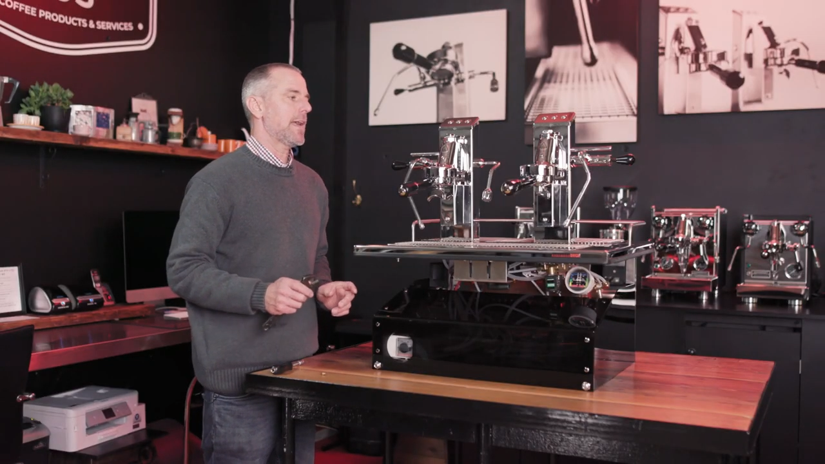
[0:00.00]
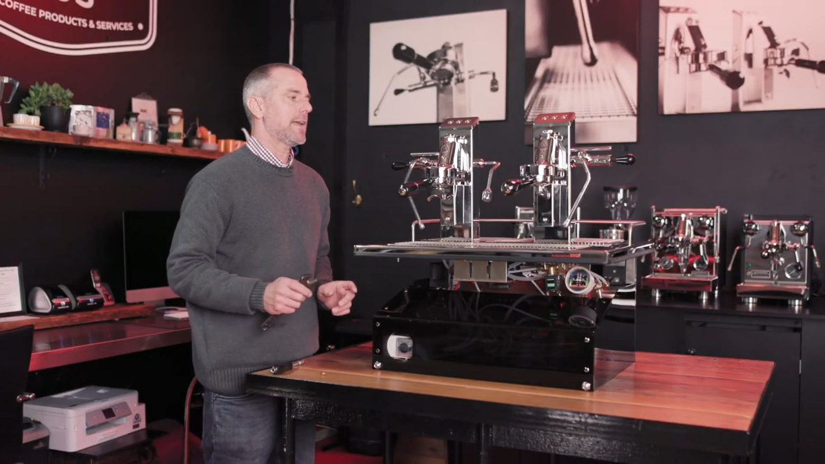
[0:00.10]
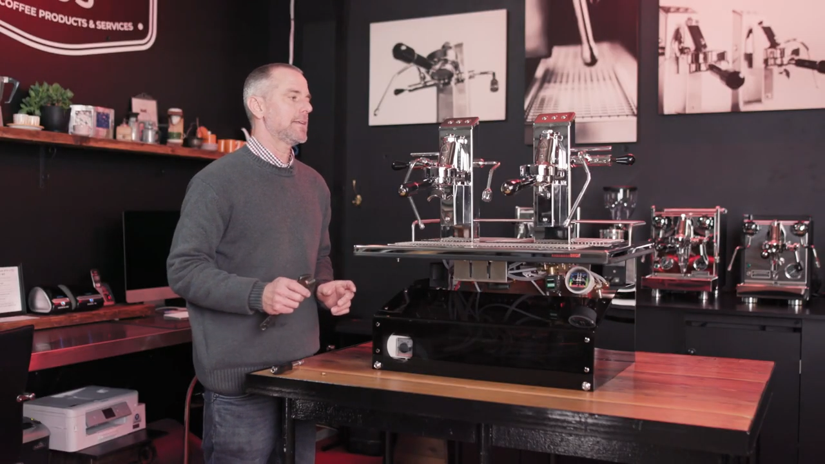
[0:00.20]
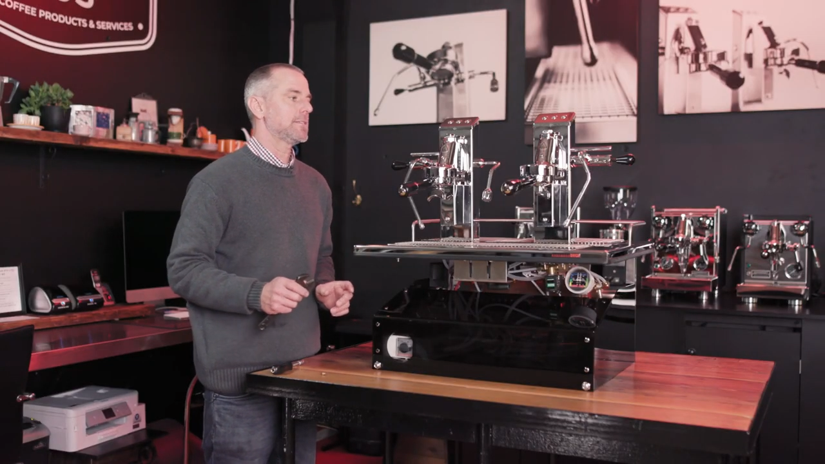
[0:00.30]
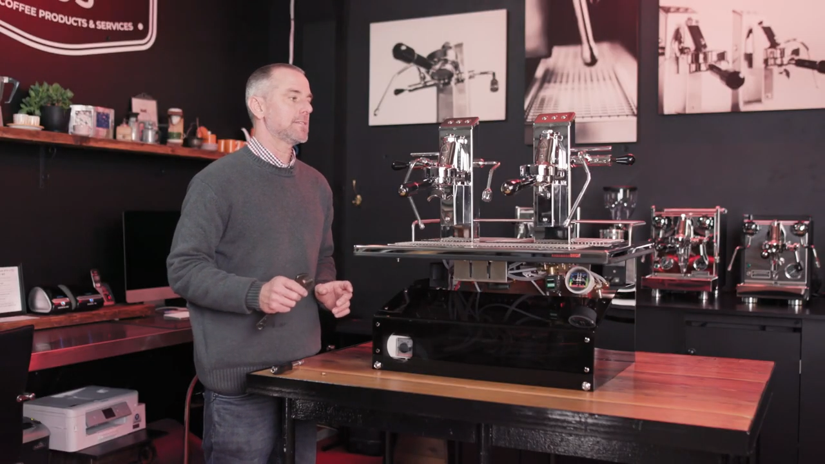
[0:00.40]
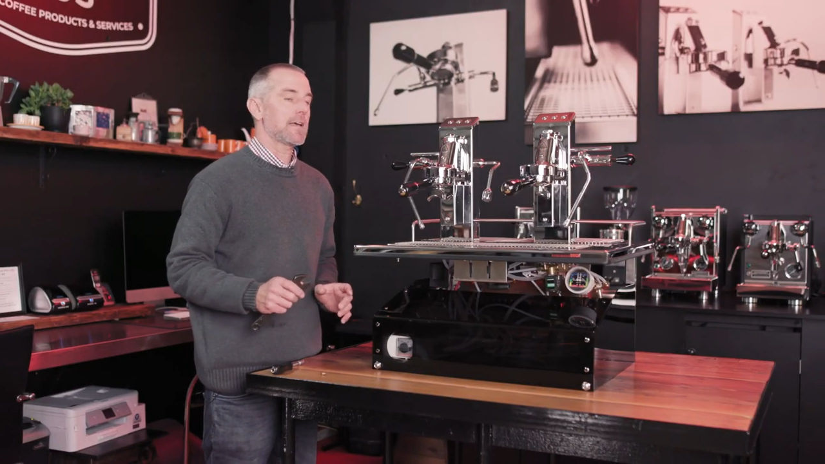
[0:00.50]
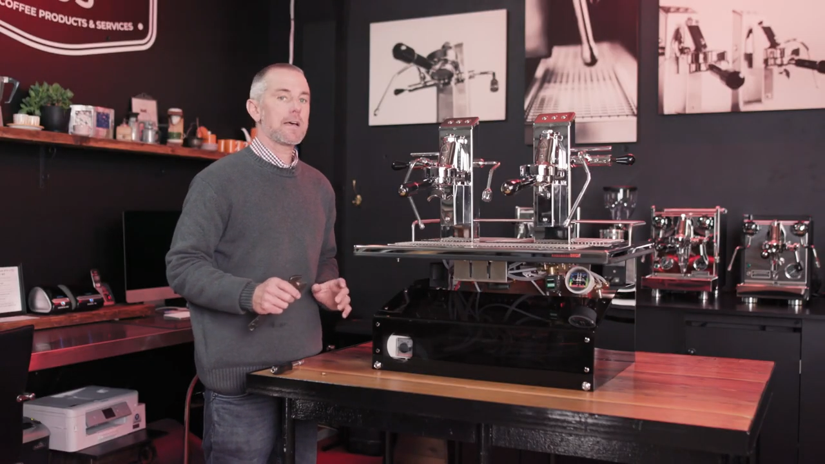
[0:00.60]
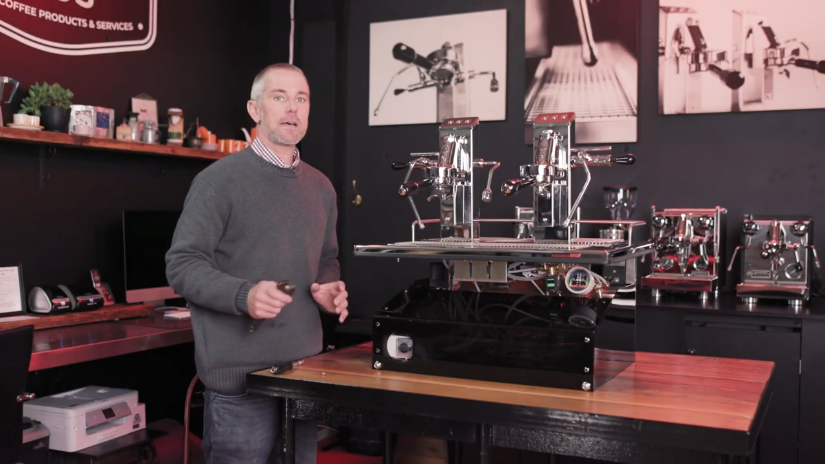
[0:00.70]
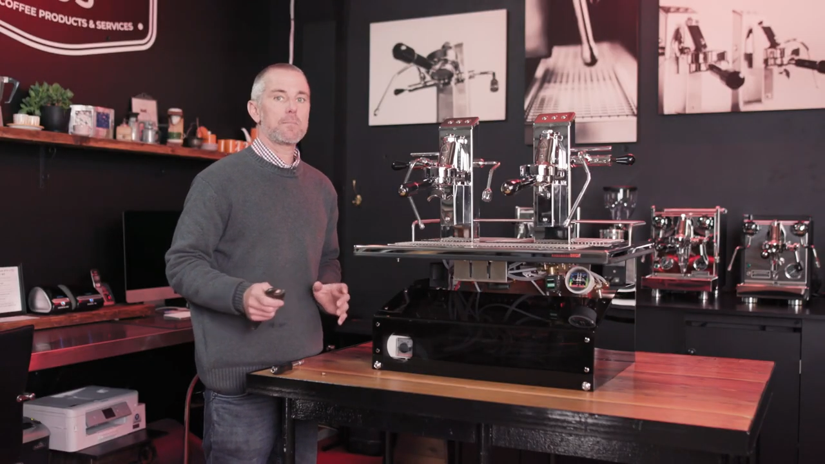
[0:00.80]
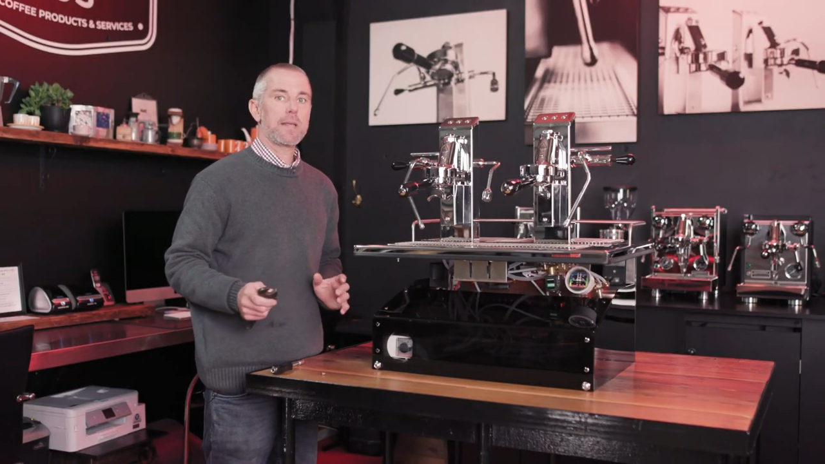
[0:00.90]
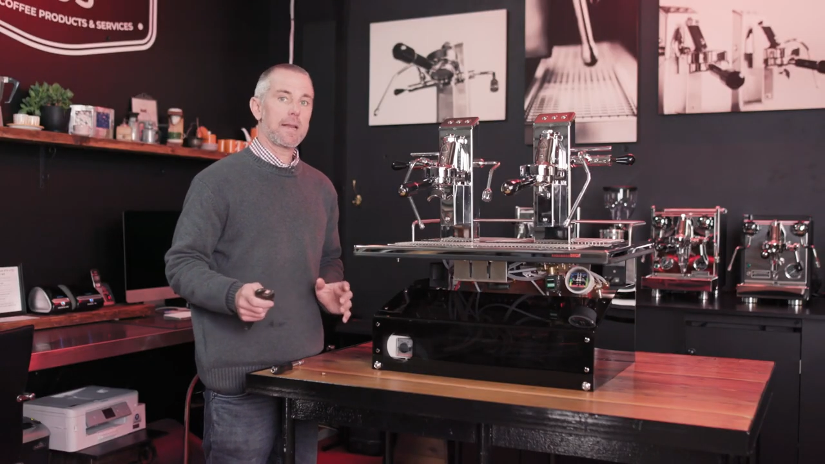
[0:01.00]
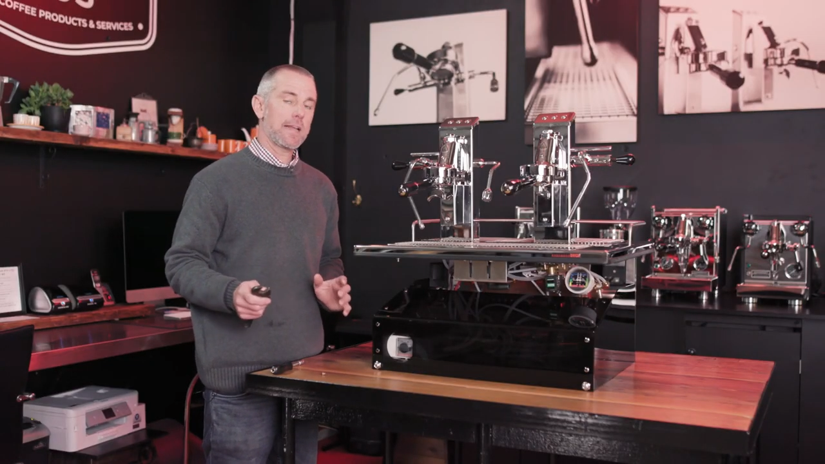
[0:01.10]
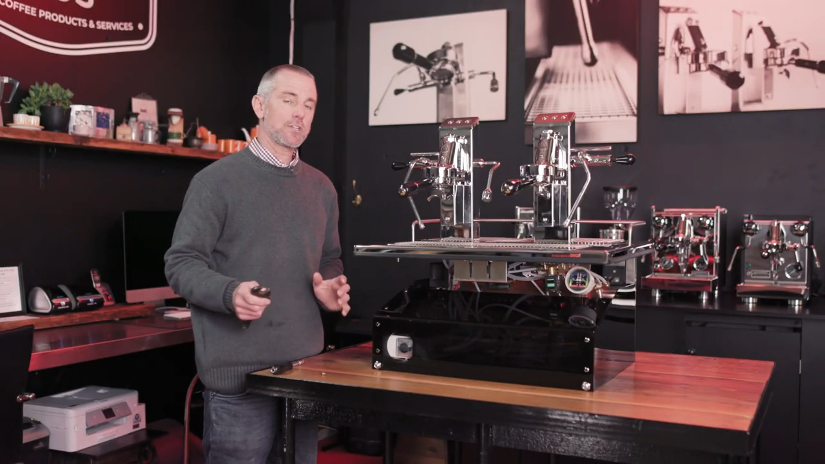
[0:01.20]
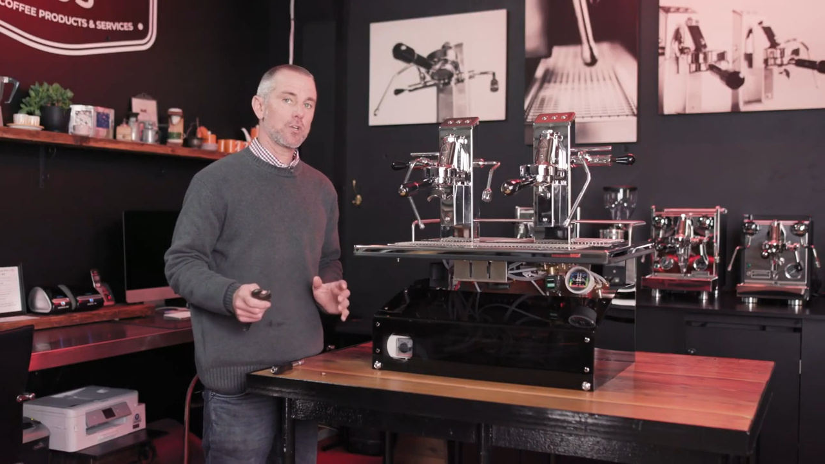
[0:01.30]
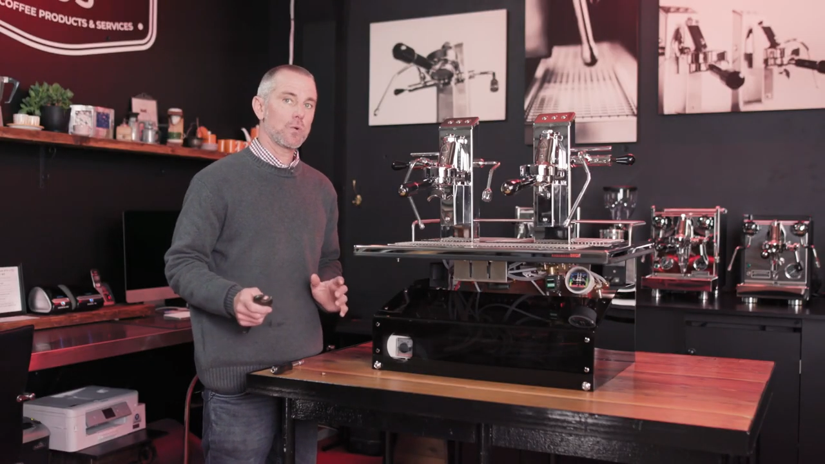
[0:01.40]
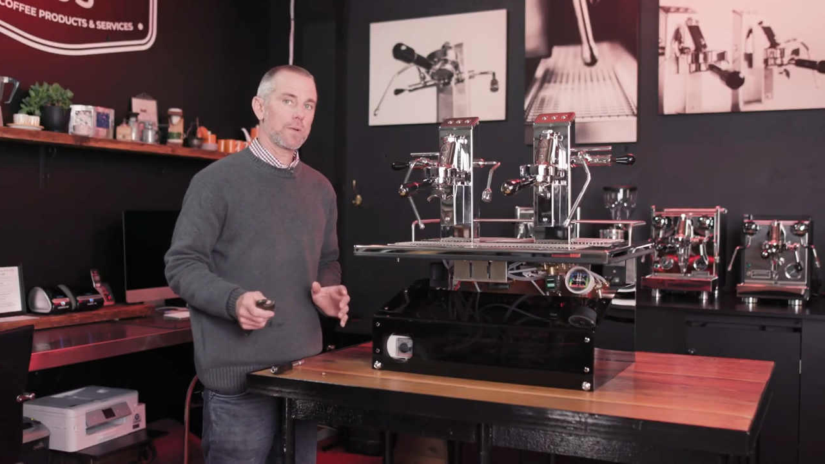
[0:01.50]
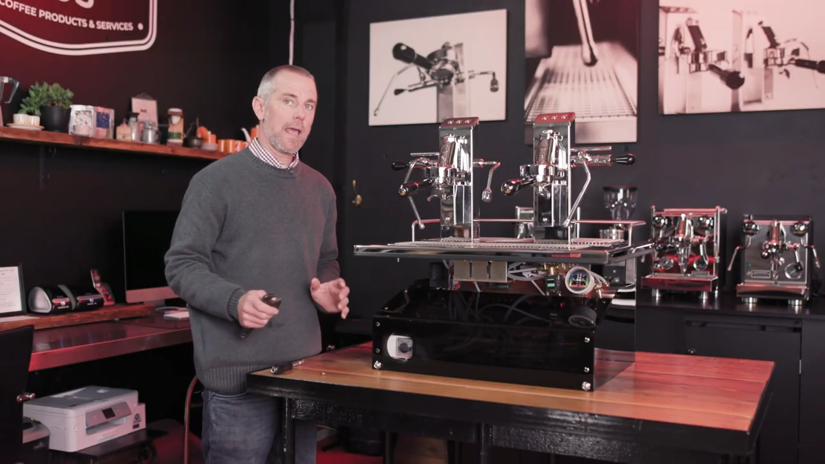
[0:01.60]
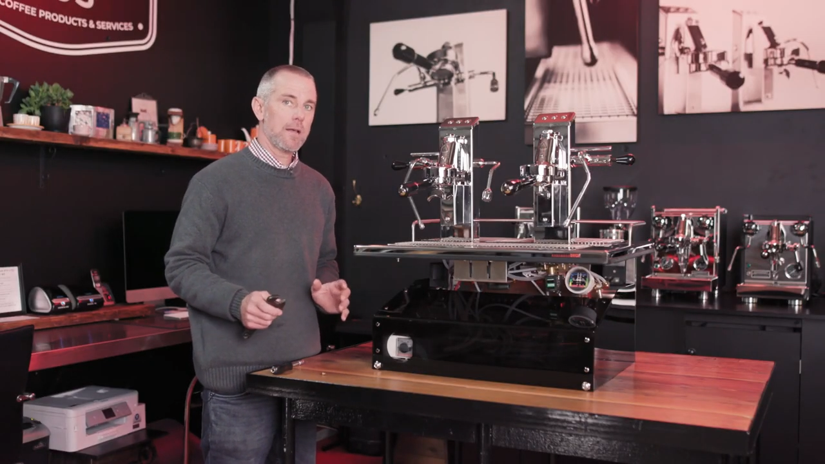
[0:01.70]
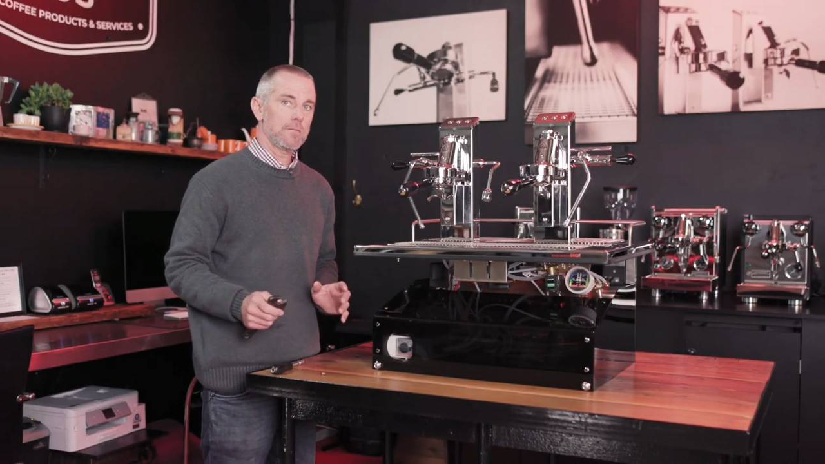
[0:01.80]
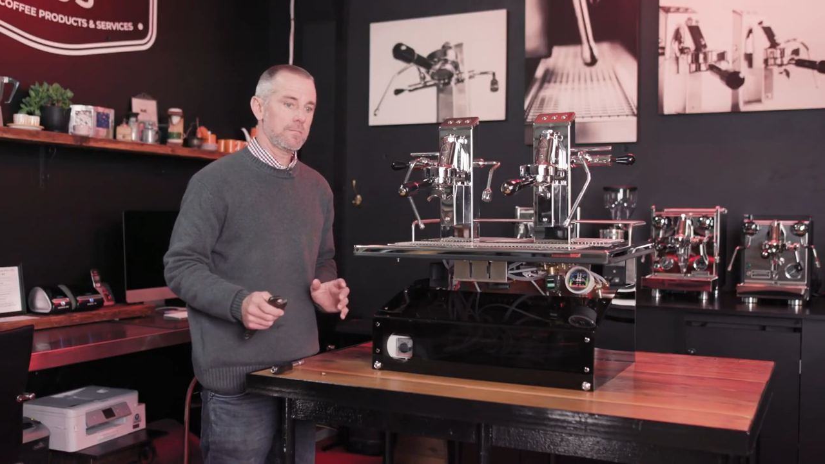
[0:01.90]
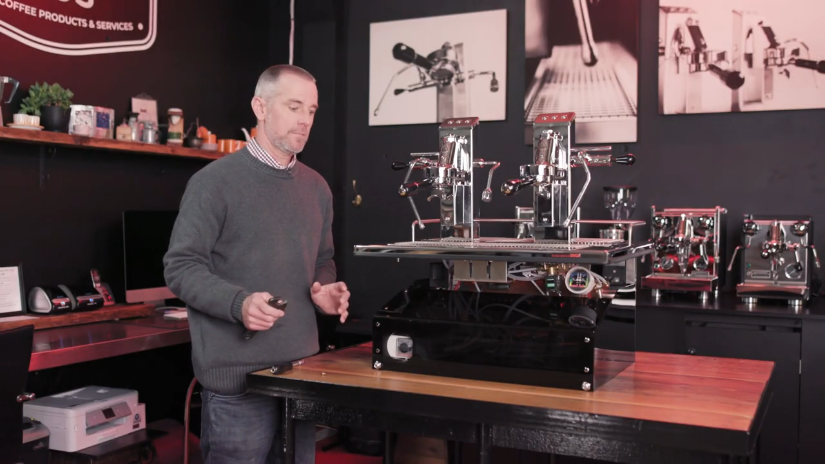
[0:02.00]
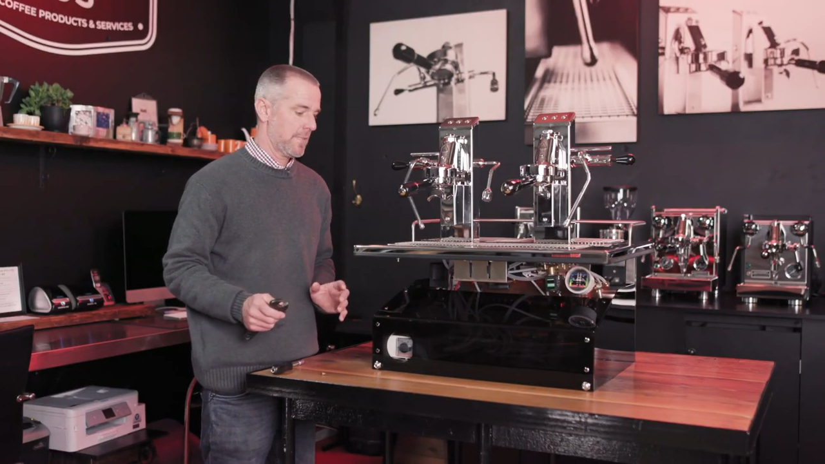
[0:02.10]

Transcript: has been allowed to cool down,